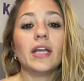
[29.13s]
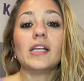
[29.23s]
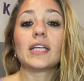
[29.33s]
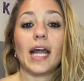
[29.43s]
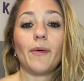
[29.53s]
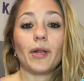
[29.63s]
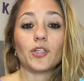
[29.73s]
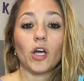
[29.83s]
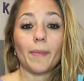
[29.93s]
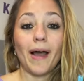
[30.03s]
today I want to
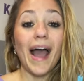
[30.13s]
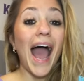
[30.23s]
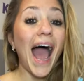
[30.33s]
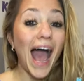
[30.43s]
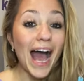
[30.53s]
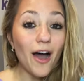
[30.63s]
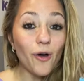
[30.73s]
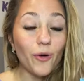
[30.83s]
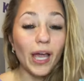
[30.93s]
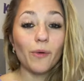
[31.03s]
talk about
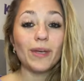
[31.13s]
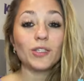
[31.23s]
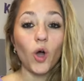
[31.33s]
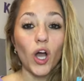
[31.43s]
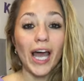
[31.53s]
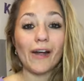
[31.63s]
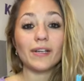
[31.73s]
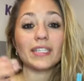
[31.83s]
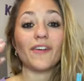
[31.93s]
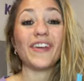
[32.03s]
how can we talk
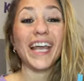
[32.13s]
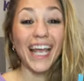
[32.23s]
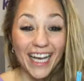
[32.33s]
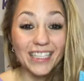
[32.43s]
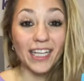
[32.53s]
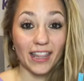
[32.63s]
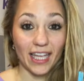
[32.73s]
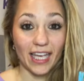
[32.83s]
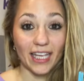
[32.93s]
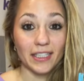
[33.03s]
ourselves into
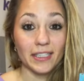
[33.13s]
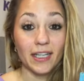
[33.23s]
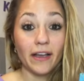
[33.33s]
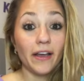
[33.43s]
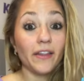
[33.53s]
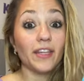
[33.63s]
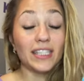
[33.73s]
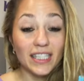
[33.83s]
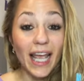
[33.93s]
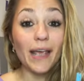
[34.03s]
things the
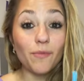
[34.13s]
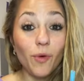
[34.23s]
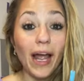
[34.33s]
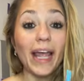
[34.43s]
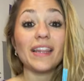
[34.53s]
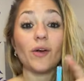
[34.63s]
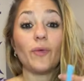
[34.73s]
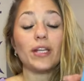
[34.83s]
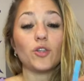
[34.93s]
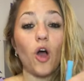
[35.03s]
same way that
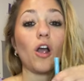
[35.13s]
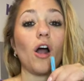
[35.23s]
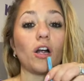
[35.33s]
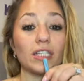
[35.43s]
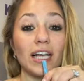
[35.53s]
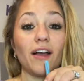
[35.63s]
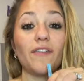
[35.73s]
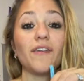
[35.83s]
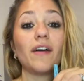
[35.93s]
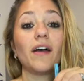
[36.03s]
we talk
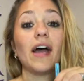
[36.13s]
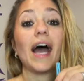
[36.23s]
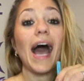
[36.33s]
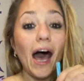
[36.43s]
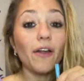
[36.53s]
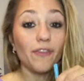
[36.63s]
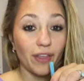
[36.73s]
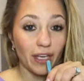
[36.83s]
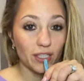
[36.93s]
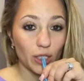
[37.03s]
ourselves out of
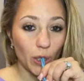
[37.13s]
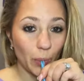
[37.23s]
things.